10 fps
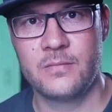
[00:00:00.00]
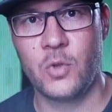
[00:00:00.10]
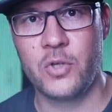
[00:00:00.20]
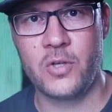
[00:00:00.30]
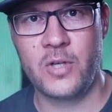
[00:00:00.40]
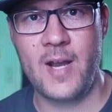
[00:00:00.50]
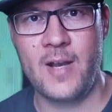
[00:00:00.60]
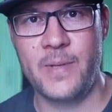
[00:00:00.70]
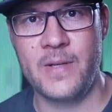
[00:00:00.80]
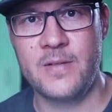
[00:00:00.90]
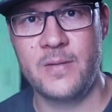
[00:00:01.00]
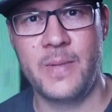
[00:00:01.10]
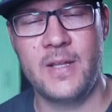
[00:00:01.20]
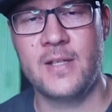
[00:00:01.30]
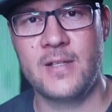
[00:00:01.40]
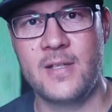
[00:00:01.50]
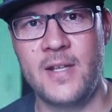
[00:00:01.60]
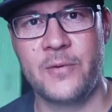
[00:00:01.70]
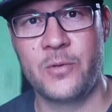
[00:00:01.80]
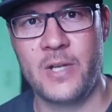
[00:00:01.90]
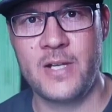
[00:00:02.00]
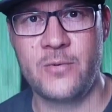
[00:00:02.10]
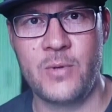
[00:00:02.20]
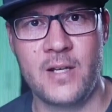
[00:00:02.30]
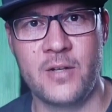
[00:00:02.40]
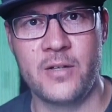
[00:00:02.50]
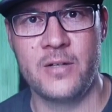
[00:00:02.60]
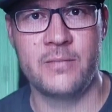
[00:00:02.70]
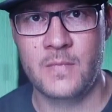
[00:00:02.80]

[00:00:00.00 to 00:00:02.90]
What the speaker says: or your calipers, but that steel ruler is really good.